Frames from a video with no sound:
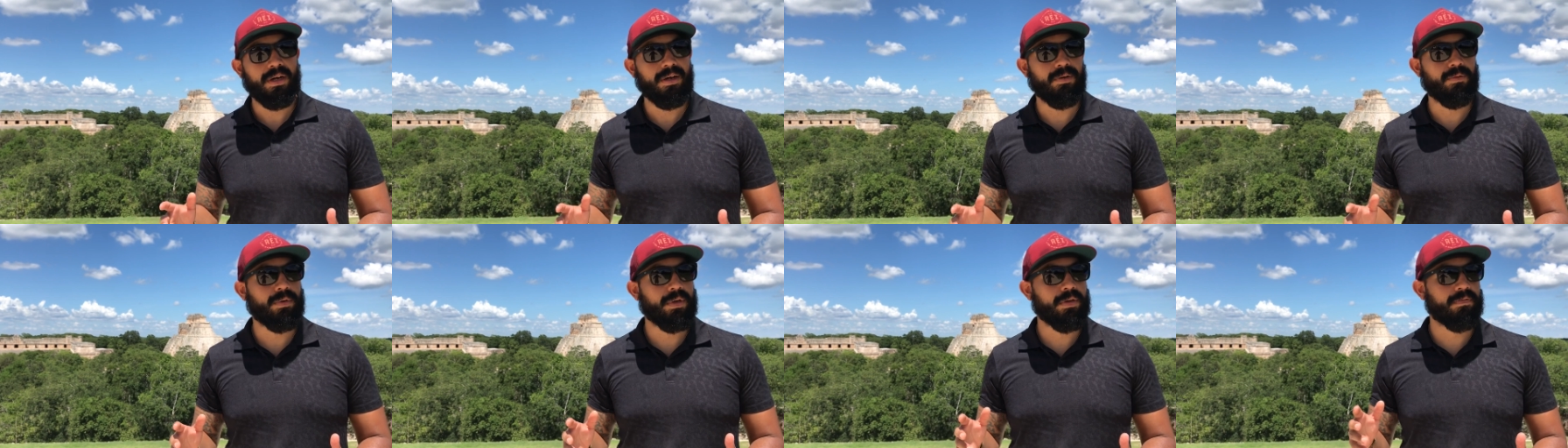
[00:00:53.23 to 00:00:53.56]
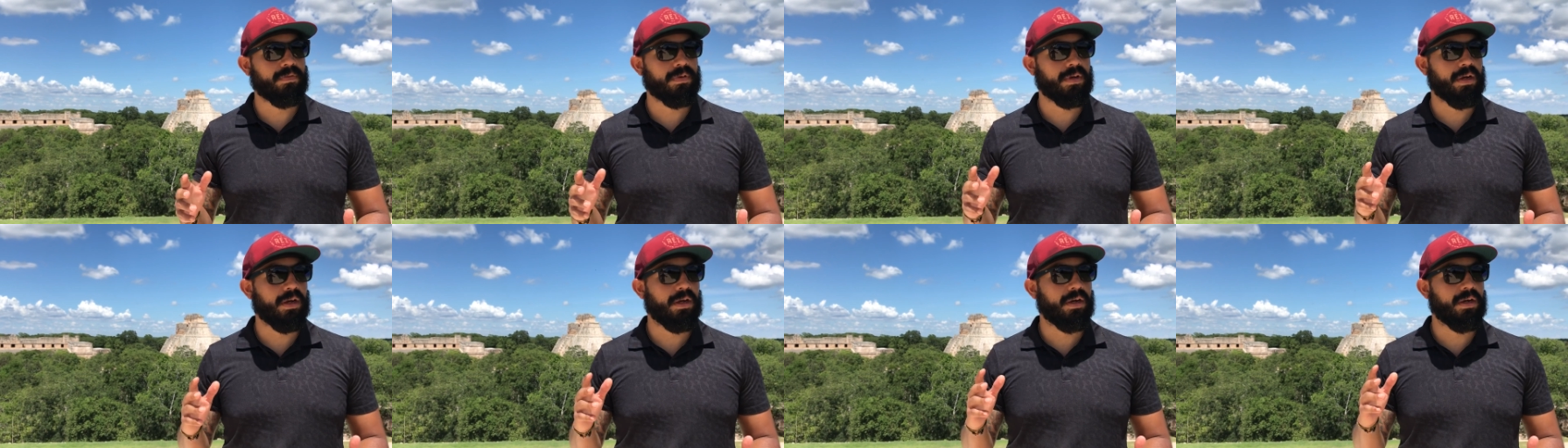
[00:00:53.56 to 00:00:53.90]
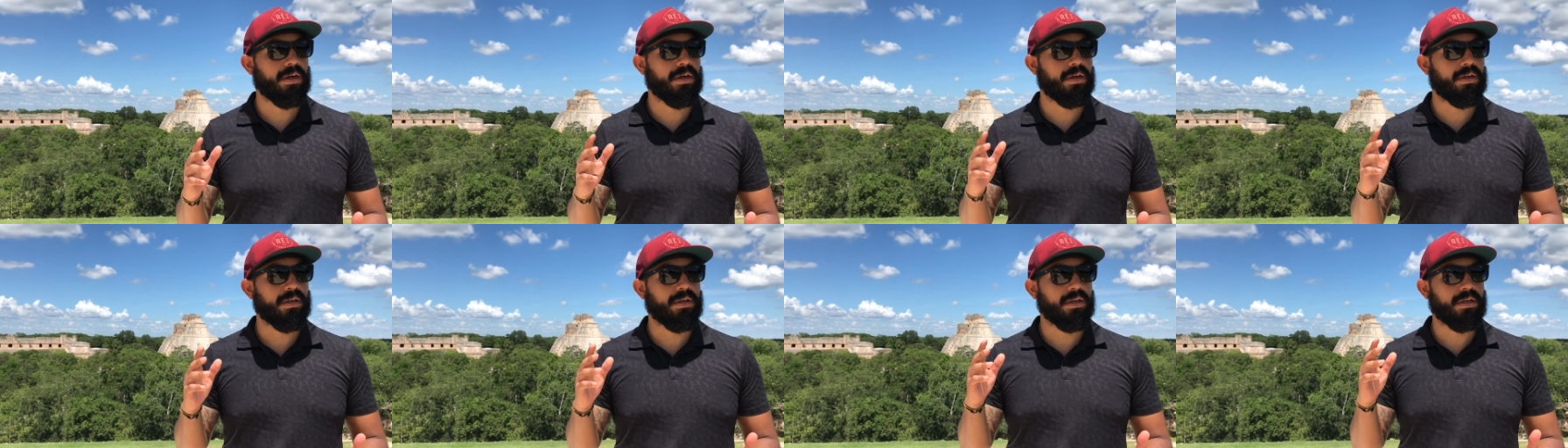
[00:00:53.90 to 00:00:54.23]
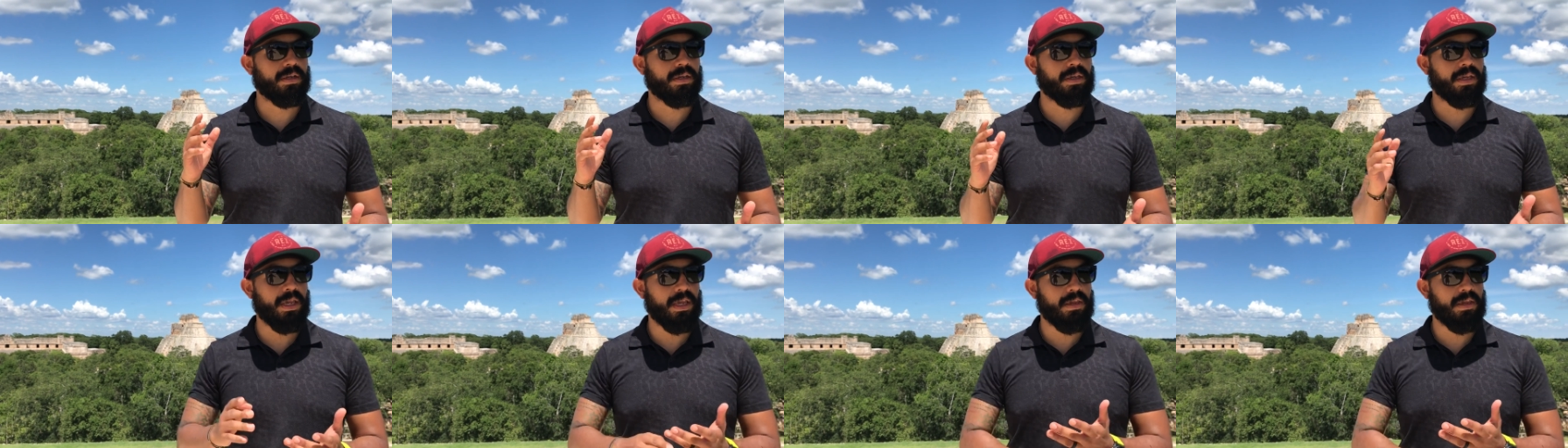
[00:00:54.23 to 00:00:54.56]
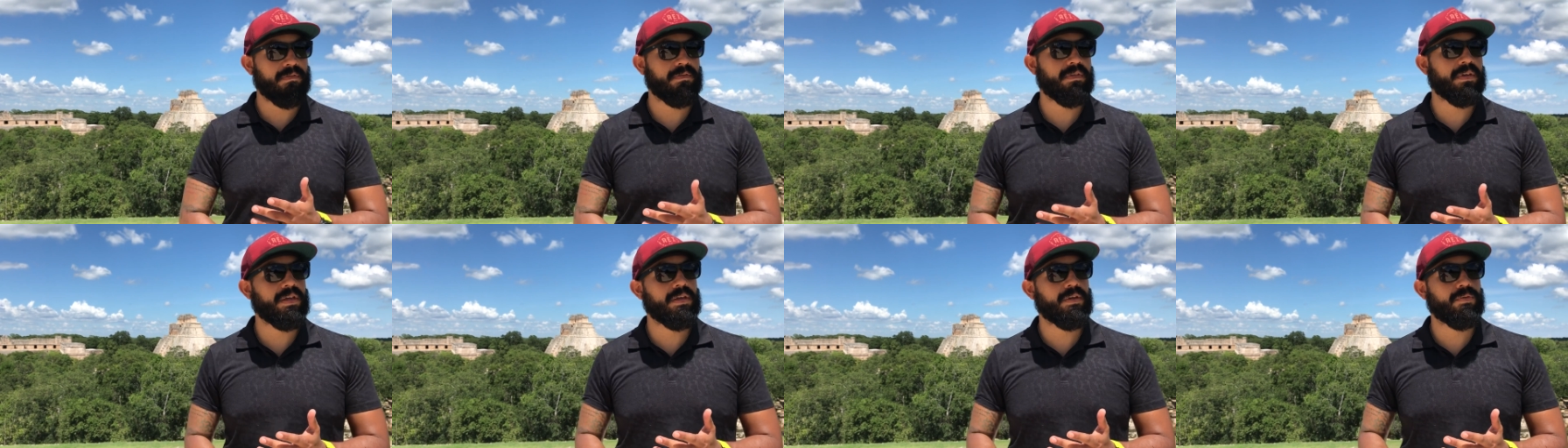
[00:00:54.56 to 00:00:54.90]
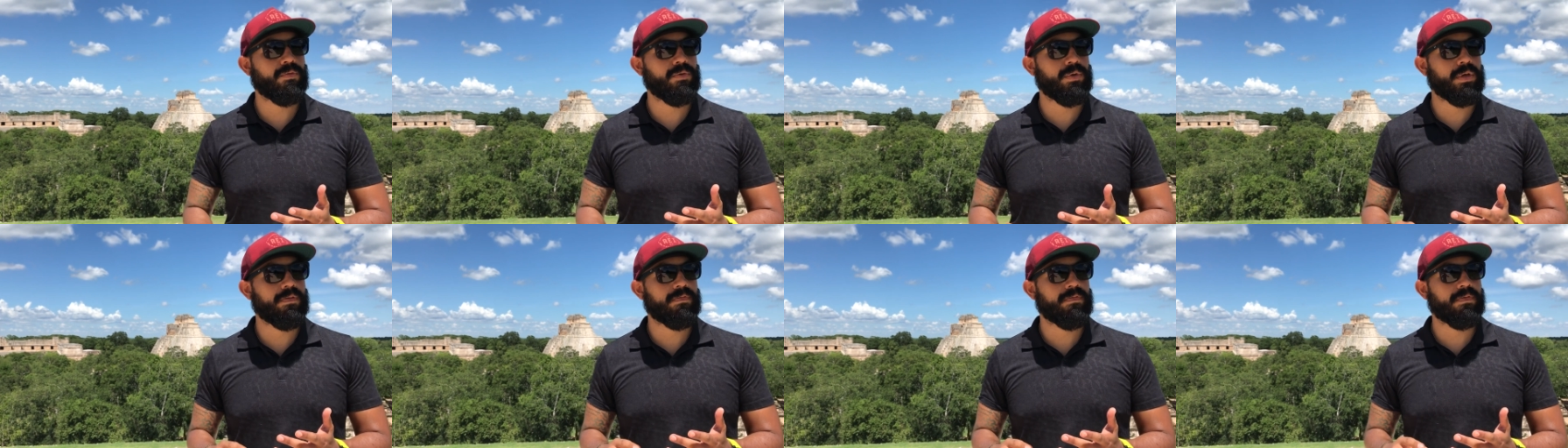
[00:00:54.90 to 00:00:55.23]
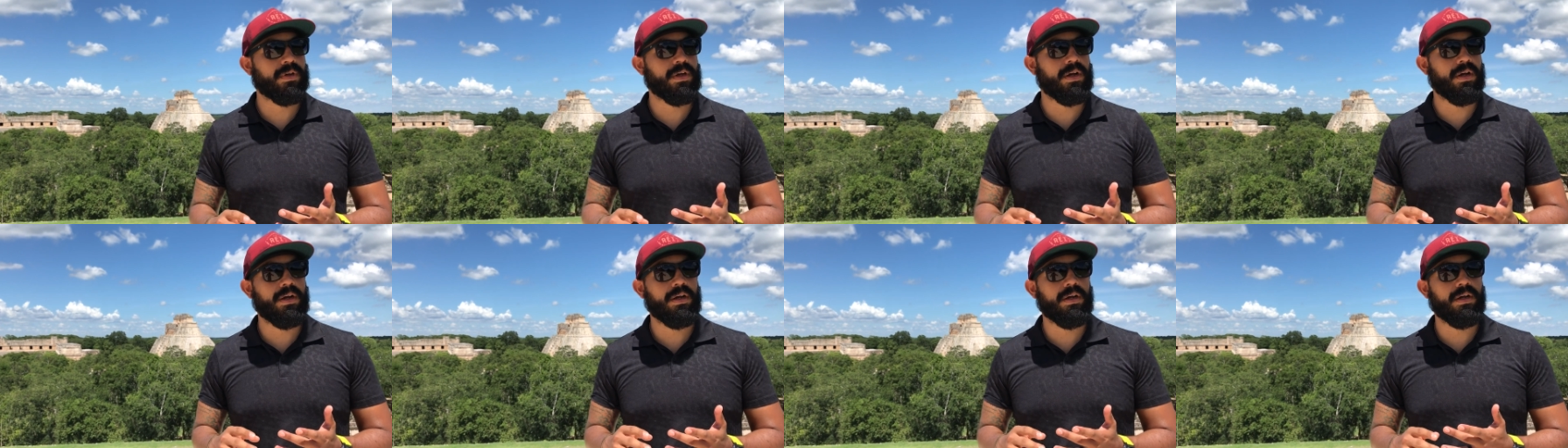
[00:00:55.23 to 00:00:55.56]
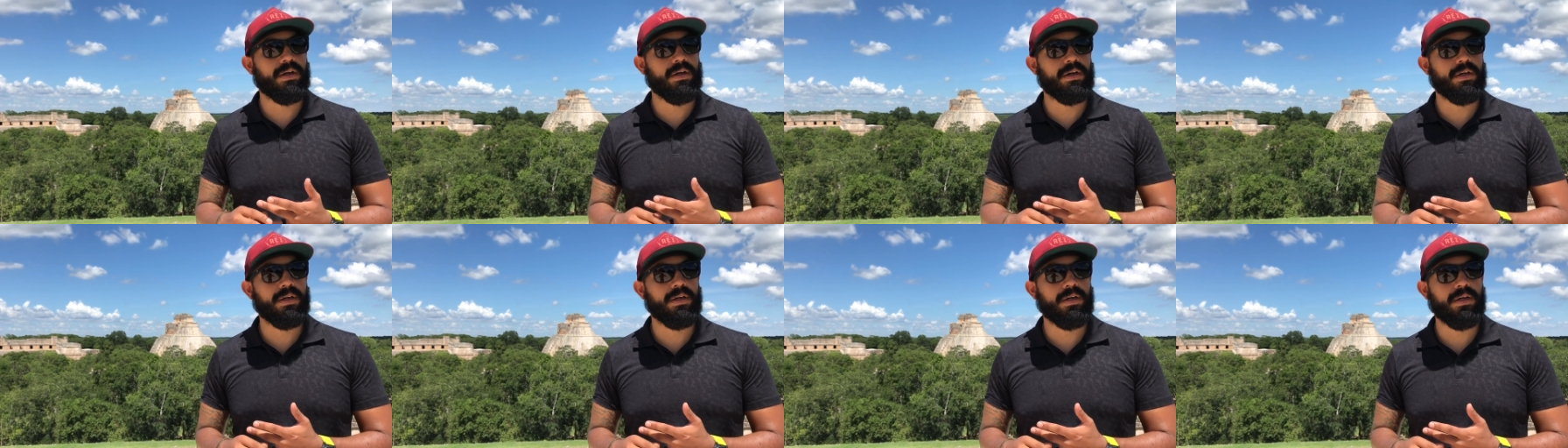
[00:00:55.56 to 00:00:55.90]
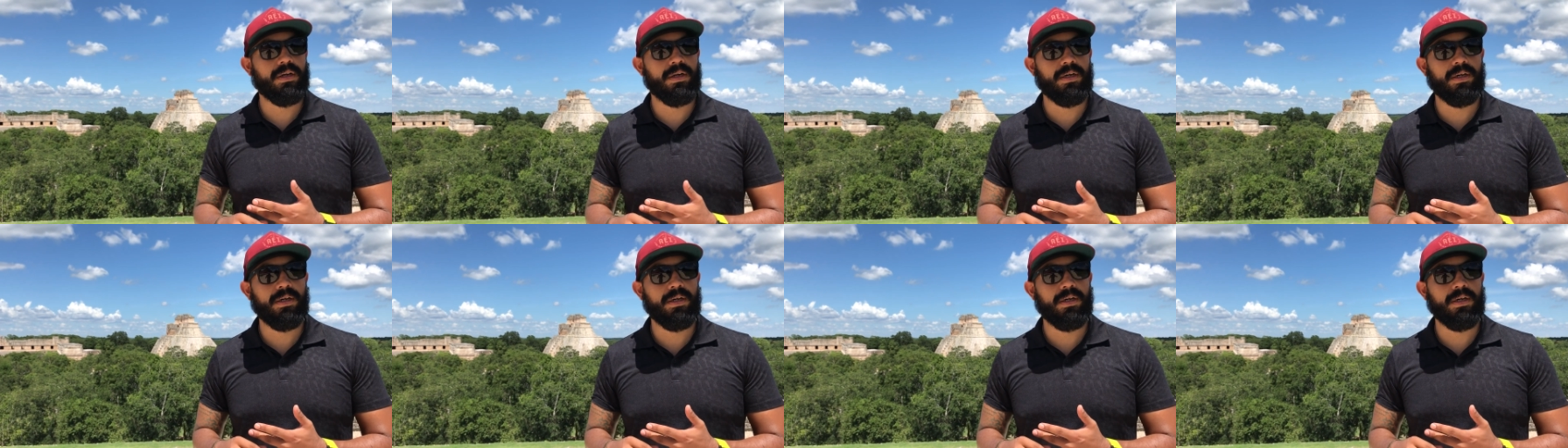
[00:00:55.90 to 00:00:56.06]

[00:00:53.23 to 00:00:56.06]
We've gone caving, we've gone